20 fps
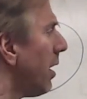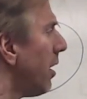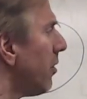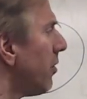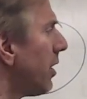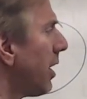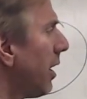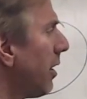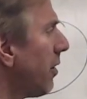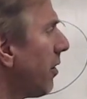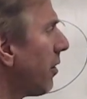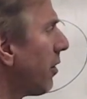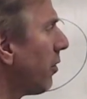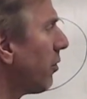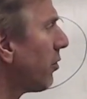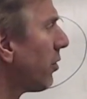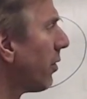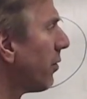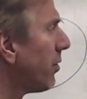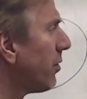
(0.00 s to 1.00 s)
To get into those
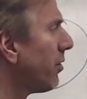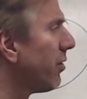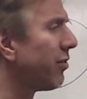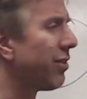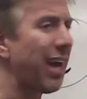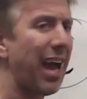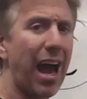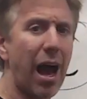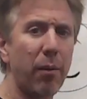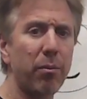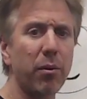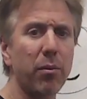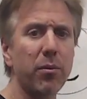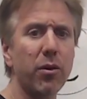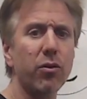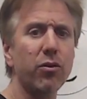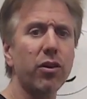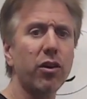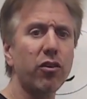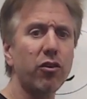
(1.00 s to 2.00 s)
services, Apple
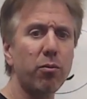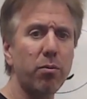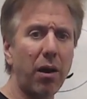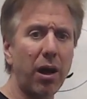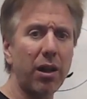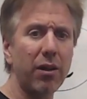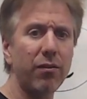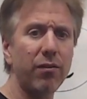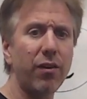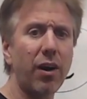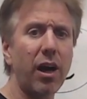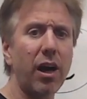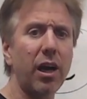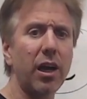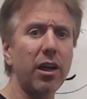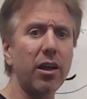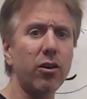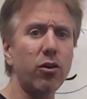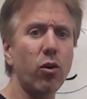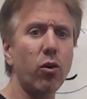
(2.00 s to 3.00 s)
Music,
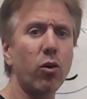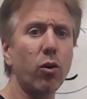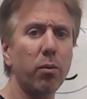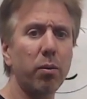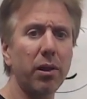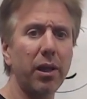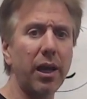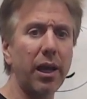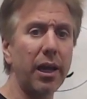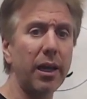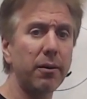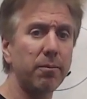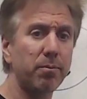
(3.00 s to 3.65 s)
Spotify, Google Play,